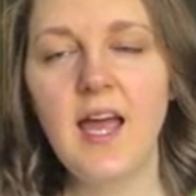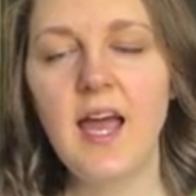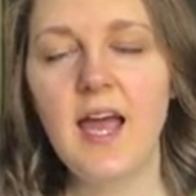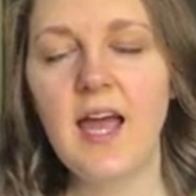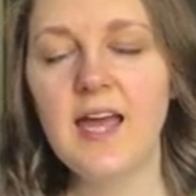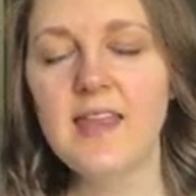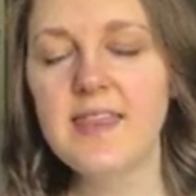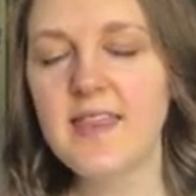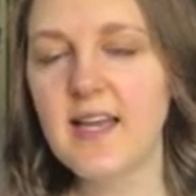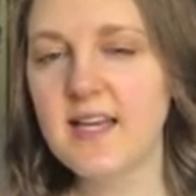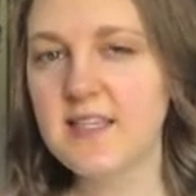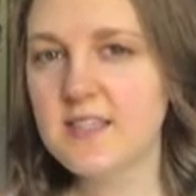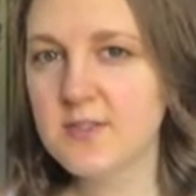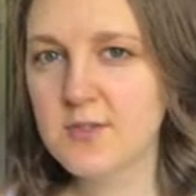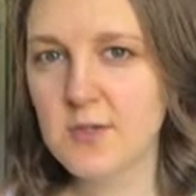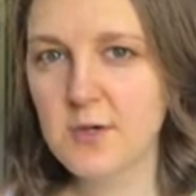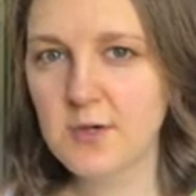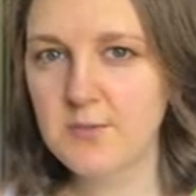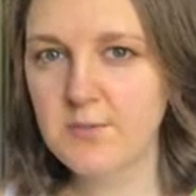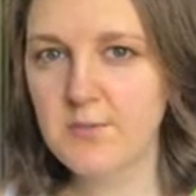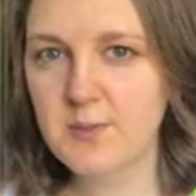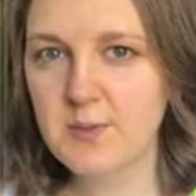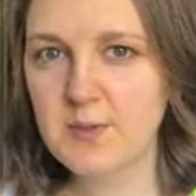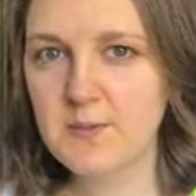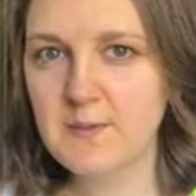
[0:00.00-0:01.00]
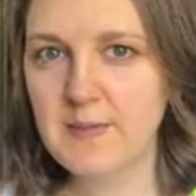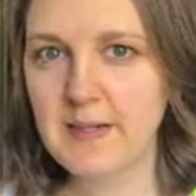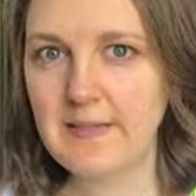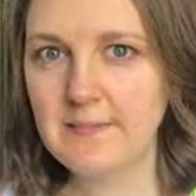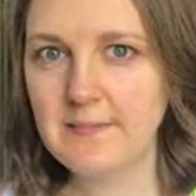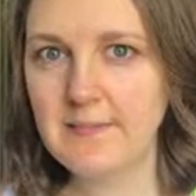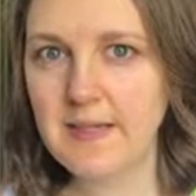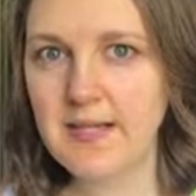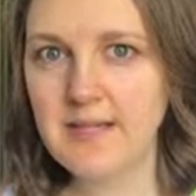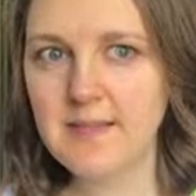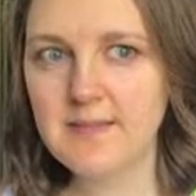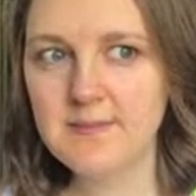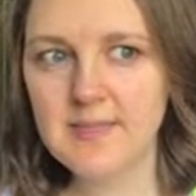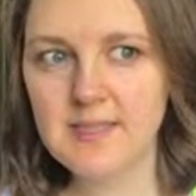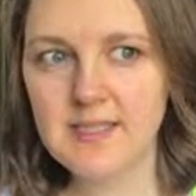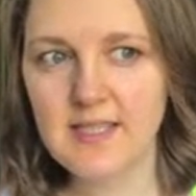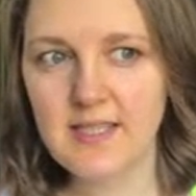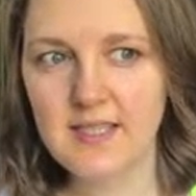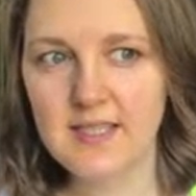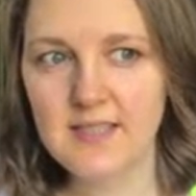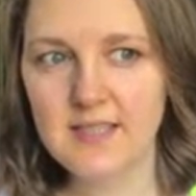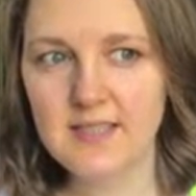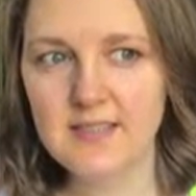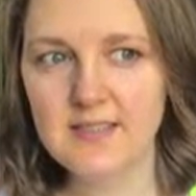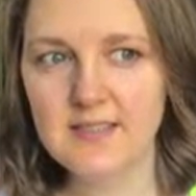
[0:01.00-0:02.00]
And that sort of blew my mind
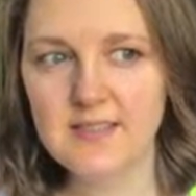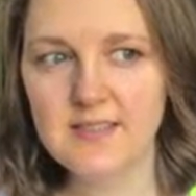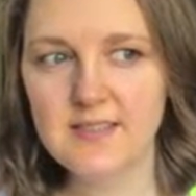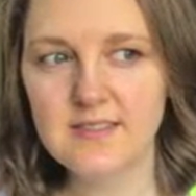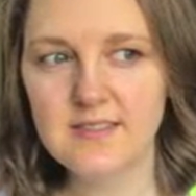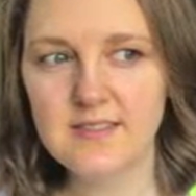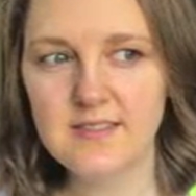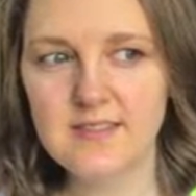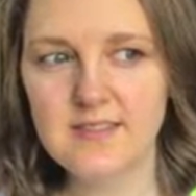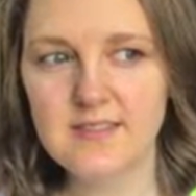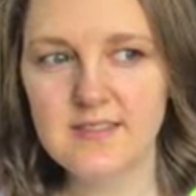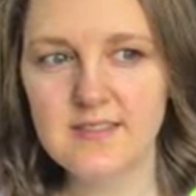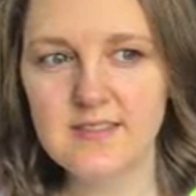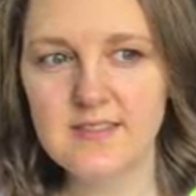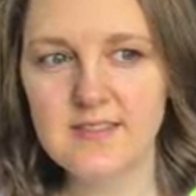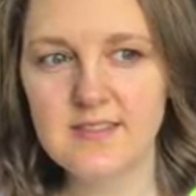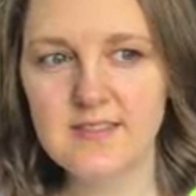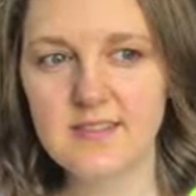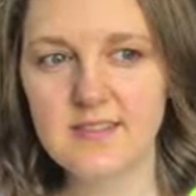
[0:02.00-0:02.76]
because